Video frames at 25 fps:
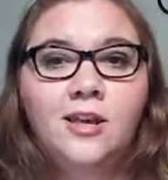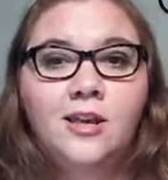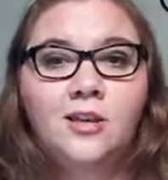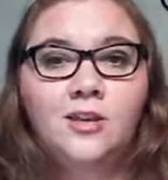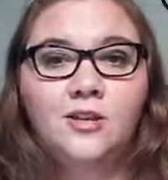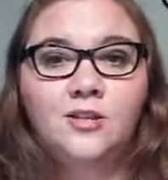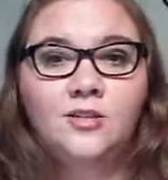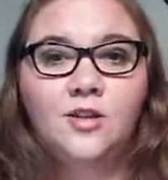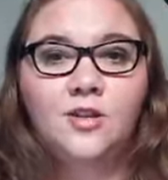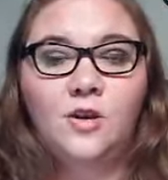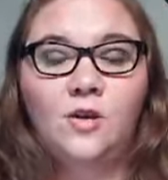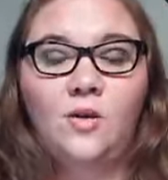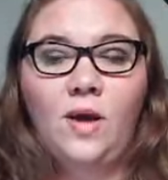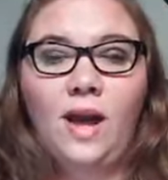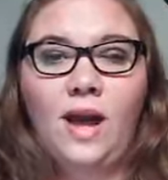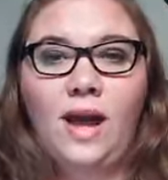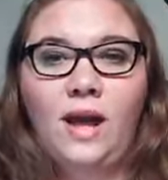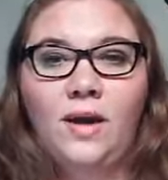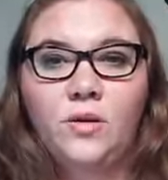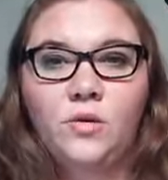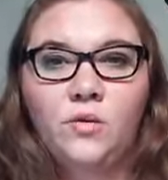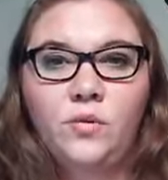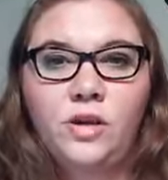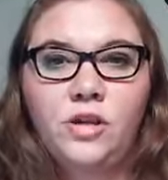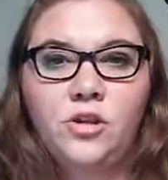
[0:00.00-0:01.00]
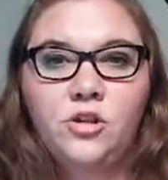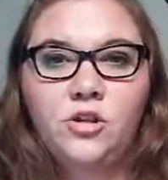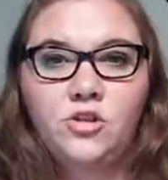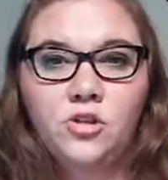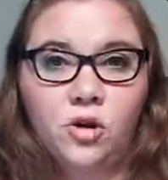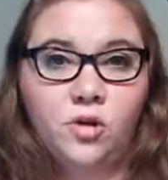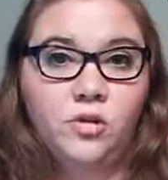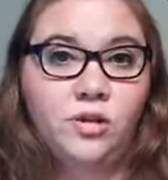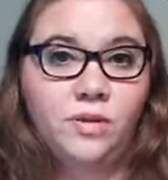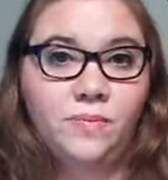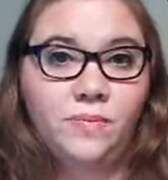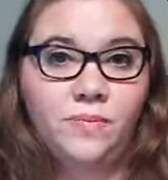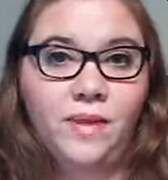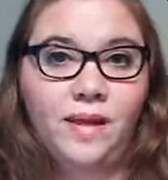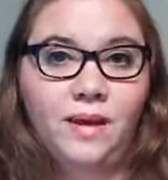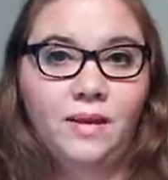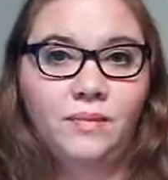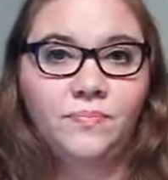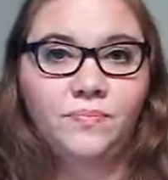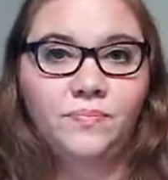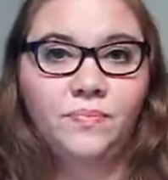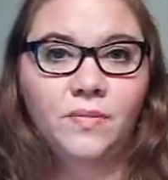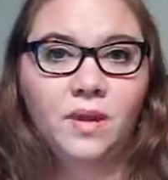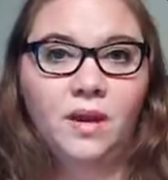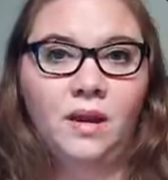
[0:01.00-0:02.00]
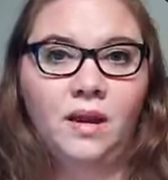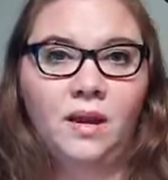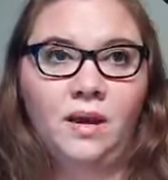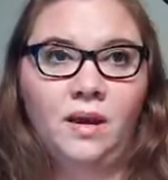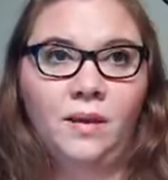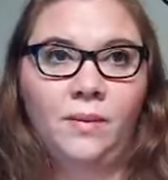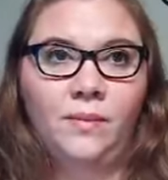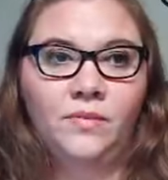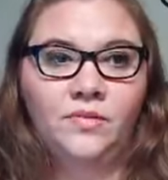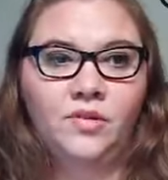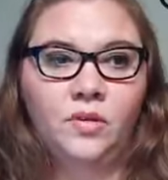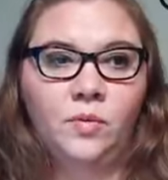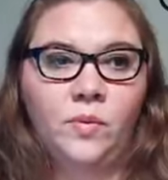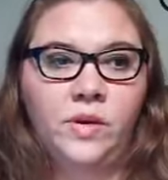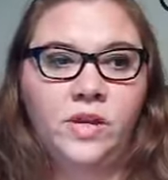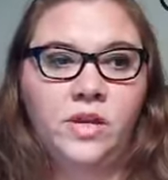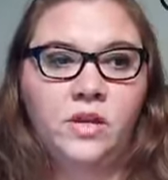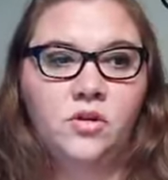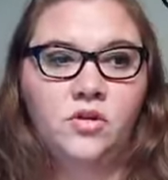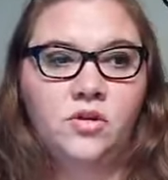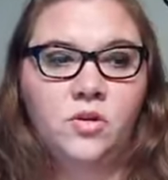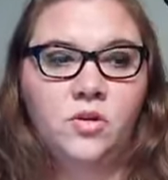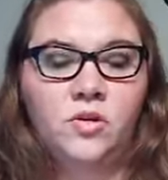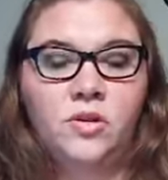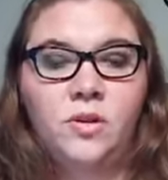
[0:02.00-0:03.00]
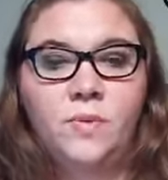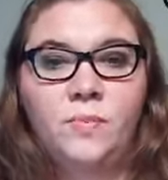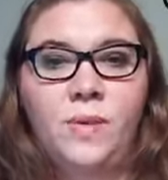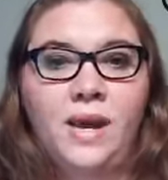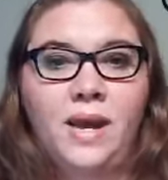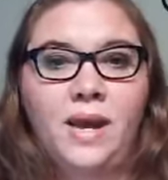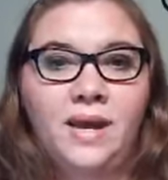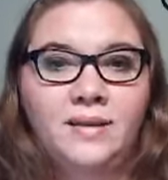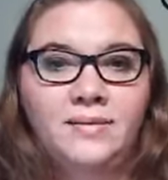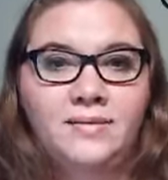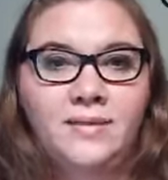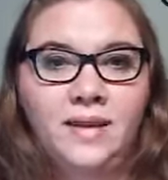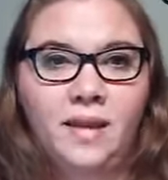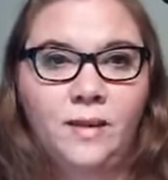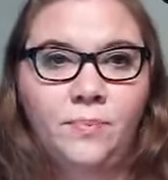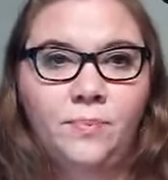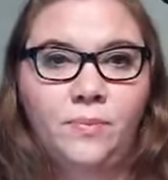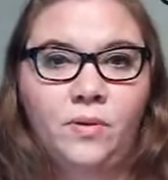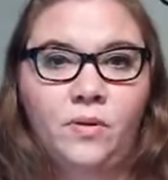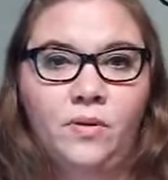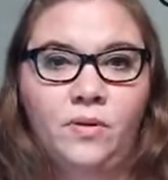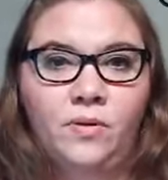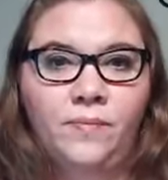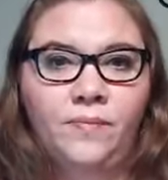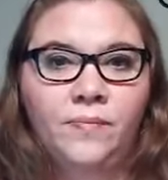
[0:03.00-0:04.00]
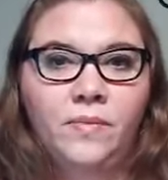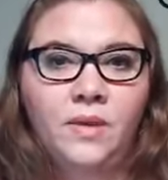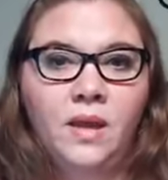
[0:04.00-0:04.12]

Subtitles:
So how do we show them that? So we can show them by example.